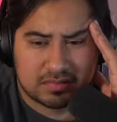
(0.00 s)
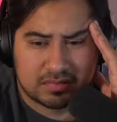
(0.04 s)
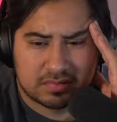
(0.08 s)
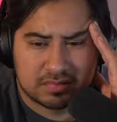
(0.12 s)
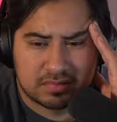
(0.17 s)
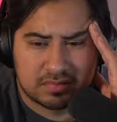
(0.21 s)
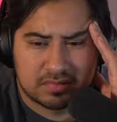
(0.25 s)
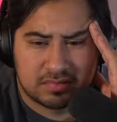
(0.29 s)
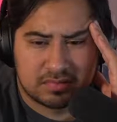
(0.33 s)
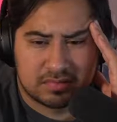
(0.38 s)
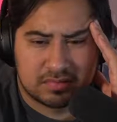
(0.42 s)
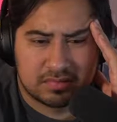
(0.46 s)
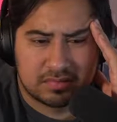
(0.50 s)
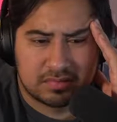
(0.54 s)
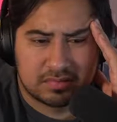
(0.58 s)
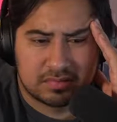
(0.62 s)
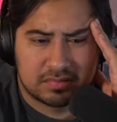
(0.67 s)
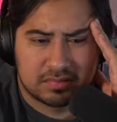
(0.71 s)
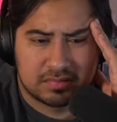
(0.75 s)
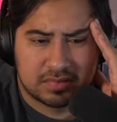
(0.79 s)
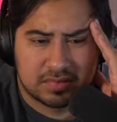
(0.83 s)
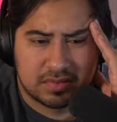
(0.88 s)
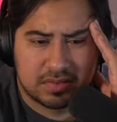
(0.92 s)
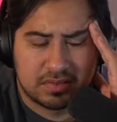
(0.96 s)

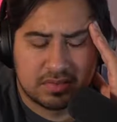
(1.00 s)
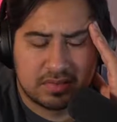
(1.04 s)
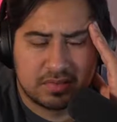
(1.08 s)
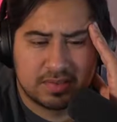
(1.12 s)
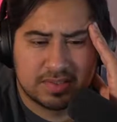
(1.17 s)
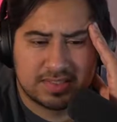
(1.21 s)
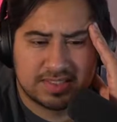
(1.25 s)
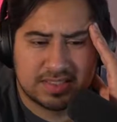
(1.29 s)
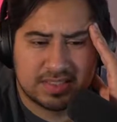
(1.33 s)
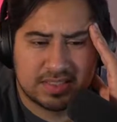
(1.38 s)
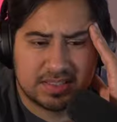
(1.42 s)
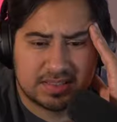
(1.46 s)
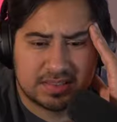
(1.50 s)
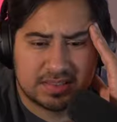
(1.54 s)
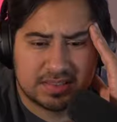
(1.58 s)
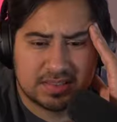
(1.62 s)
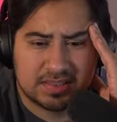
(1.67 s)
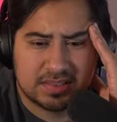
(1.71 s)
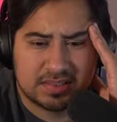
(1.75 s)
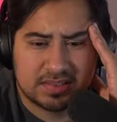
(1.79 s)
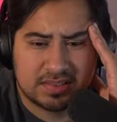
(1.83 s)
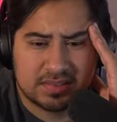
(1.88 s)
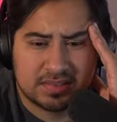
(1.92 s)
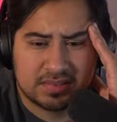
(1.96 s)
Ooh, who is
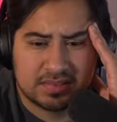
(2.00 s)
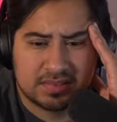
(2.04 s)
this?